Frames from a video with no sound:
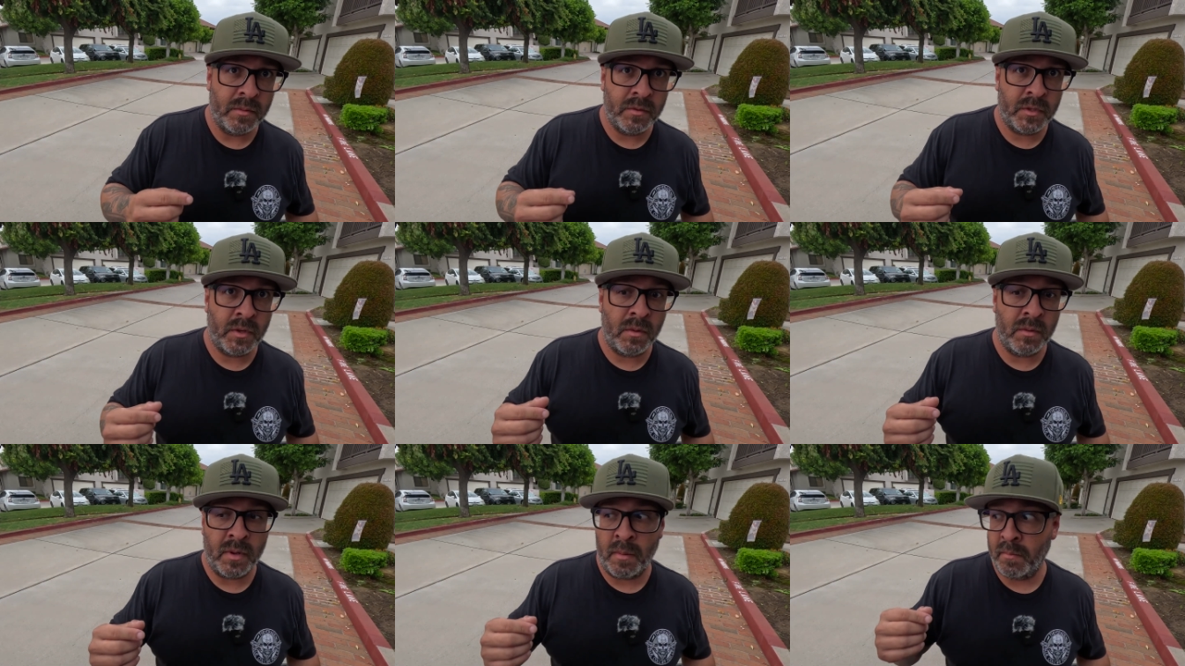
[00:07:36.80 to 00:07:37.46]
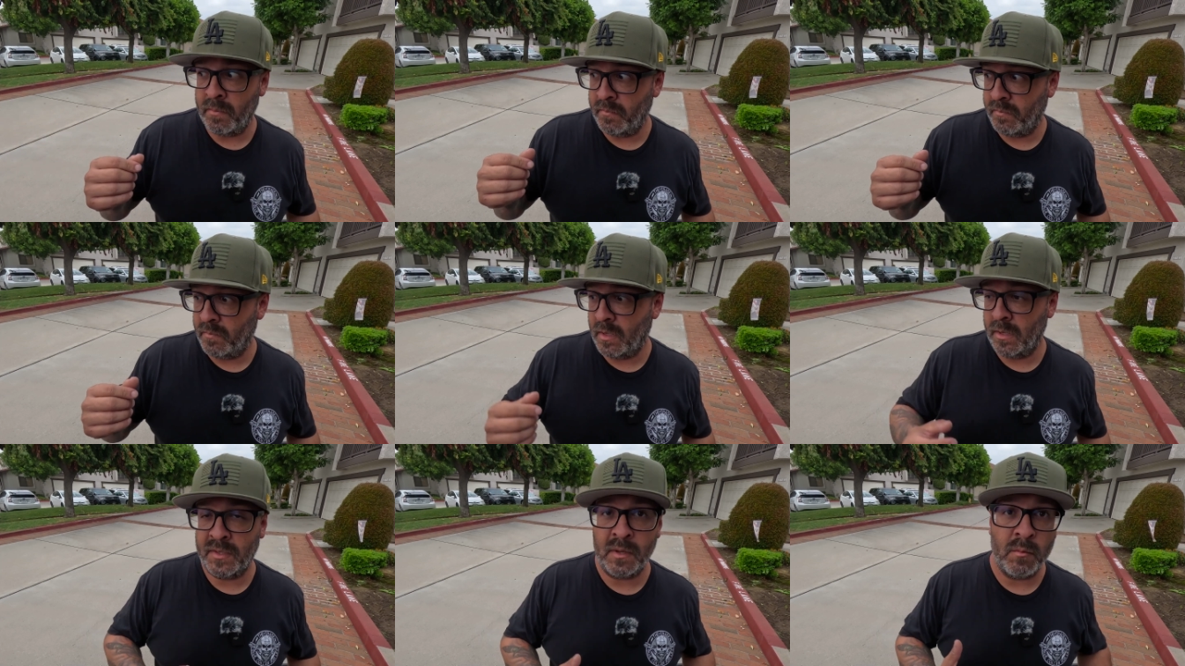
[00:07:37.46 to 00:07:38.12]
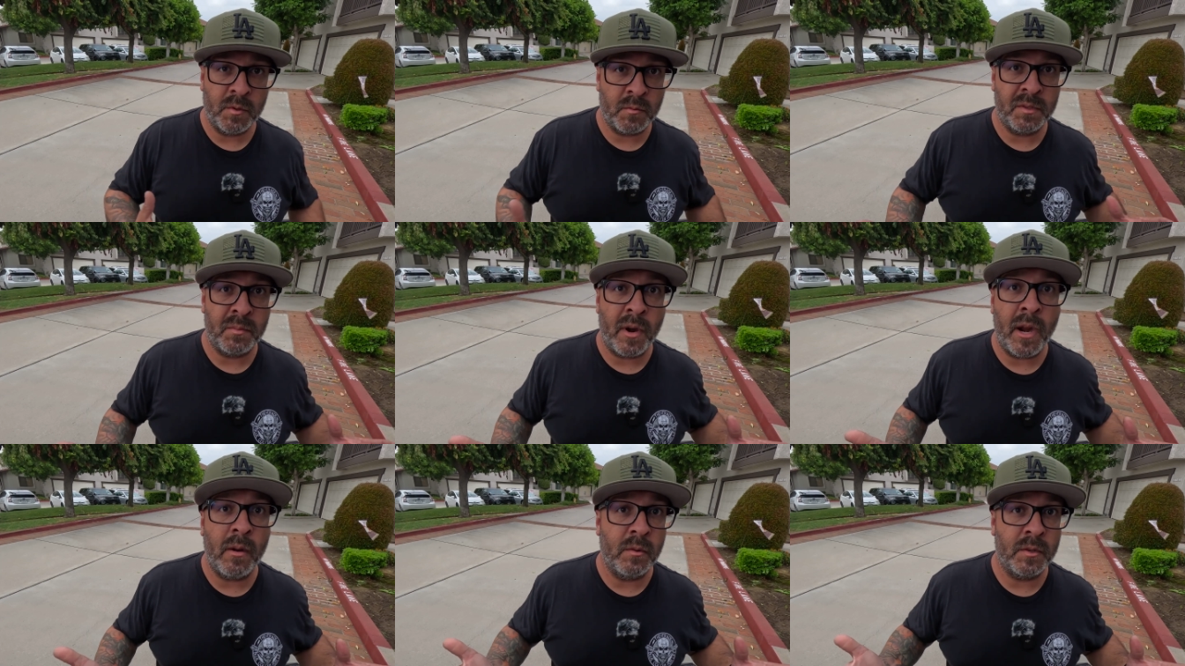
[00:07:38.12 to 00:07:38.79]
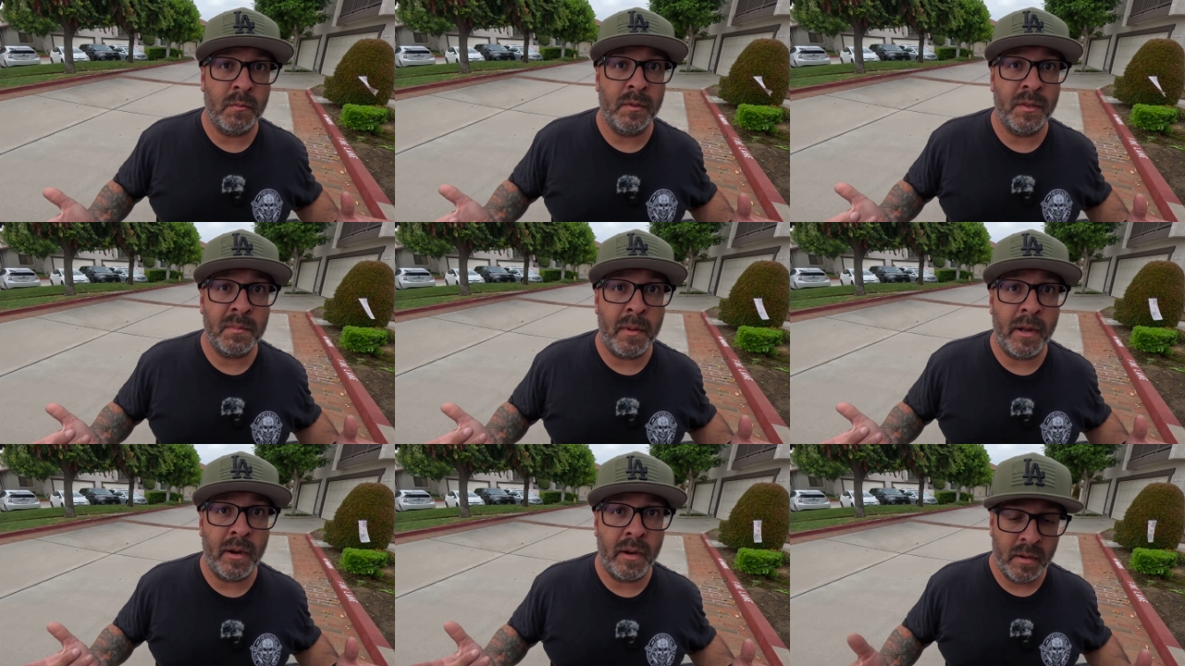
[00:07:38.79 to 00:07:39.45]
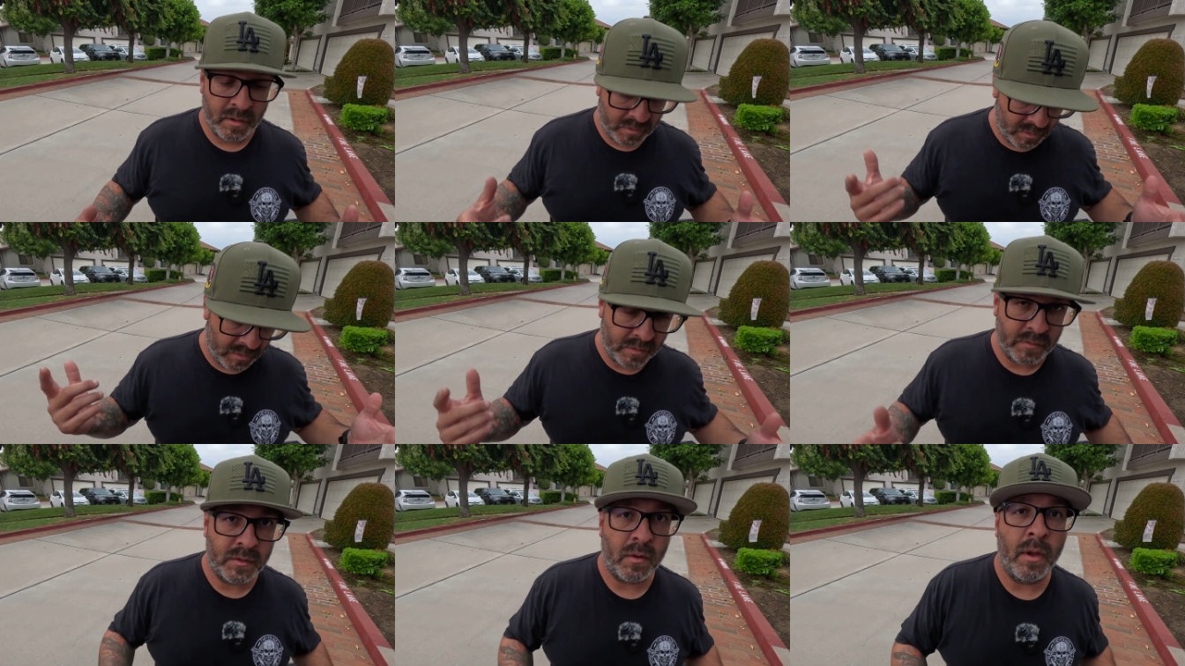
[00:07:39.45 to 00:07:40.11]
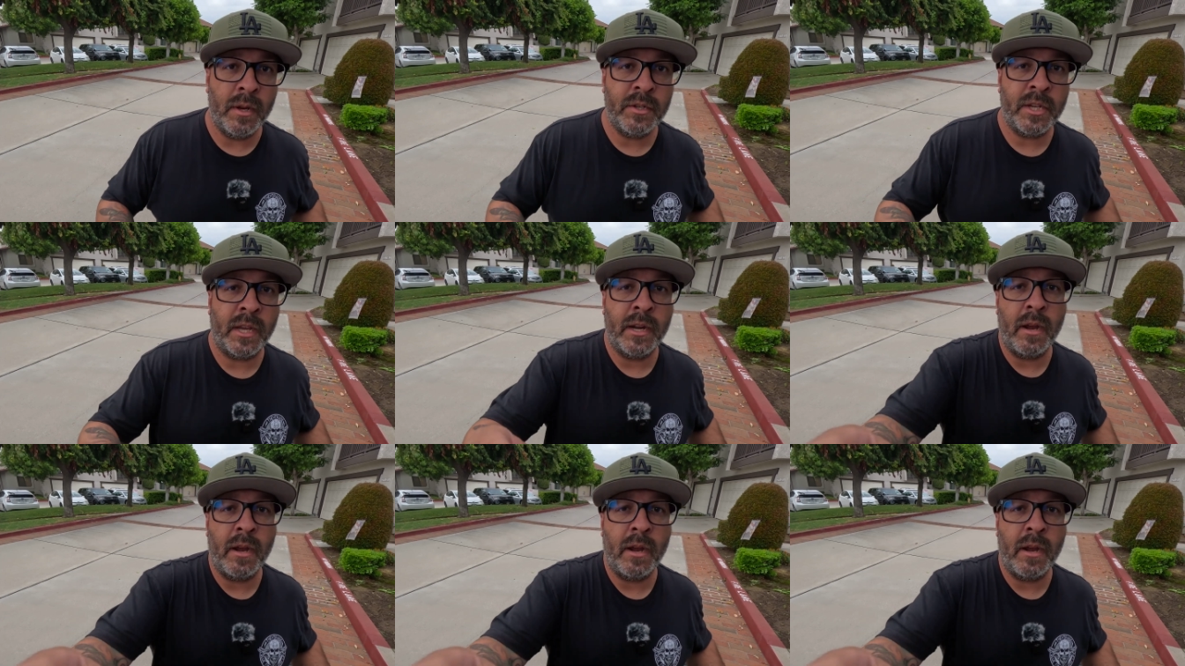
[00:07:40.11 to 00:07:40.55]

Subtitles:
So I'm going to see which one's brighter, which one looks better. Let's go ahead and check it out.